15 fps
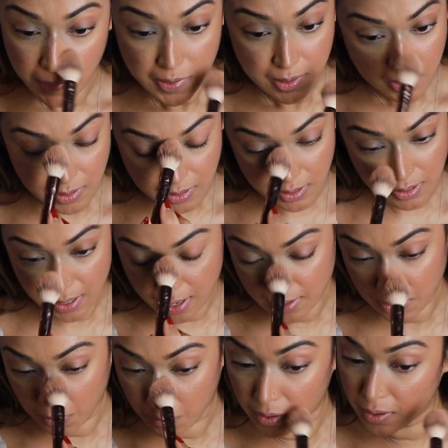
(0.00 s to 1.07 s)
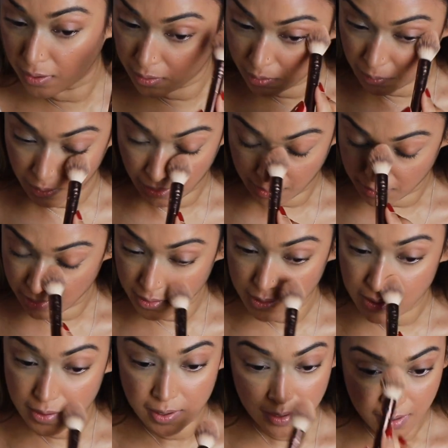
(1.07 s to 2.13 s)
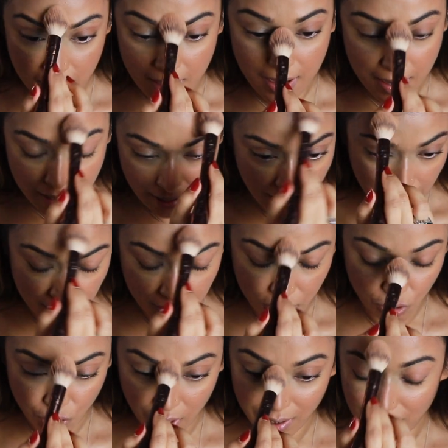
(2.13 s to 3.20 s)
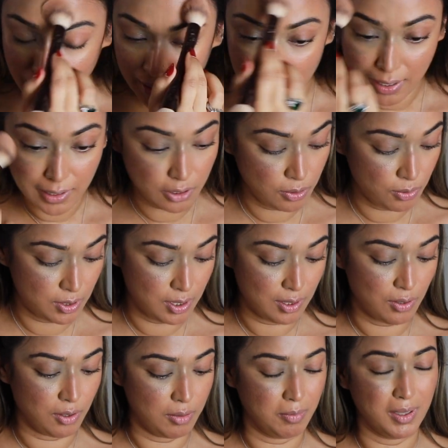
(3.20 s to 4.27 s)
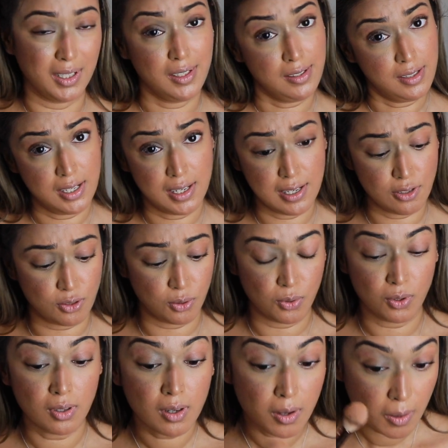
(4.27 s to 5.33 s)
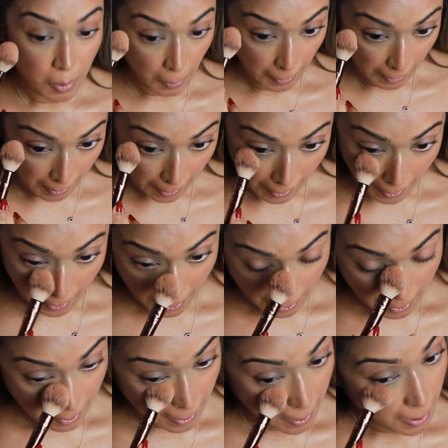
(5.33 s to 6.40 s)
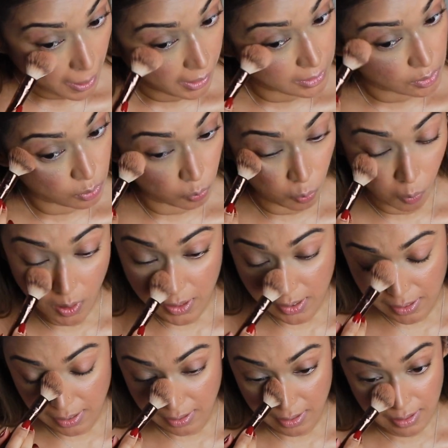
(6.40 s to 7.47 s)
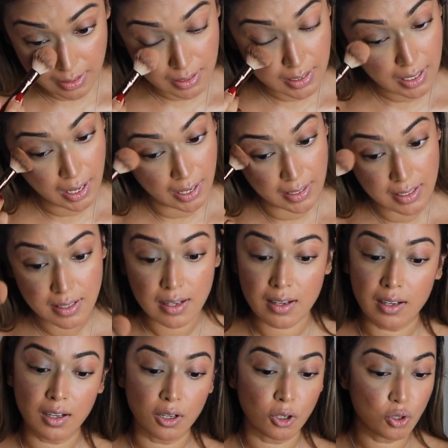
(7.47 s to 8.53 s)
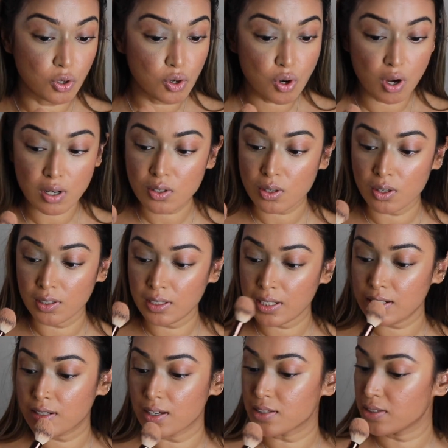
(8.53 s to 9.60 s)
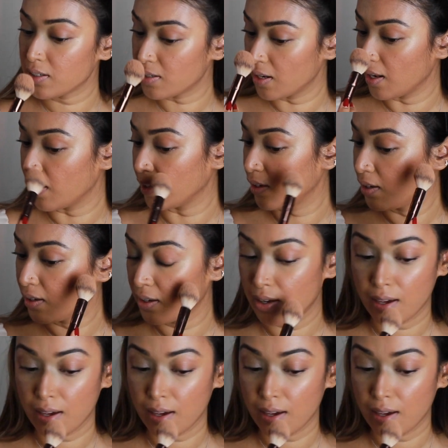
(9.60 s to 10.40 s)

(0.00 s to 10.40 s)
Set your under eyes, and generally I use it on my T-zone. And once it is set, not only does it like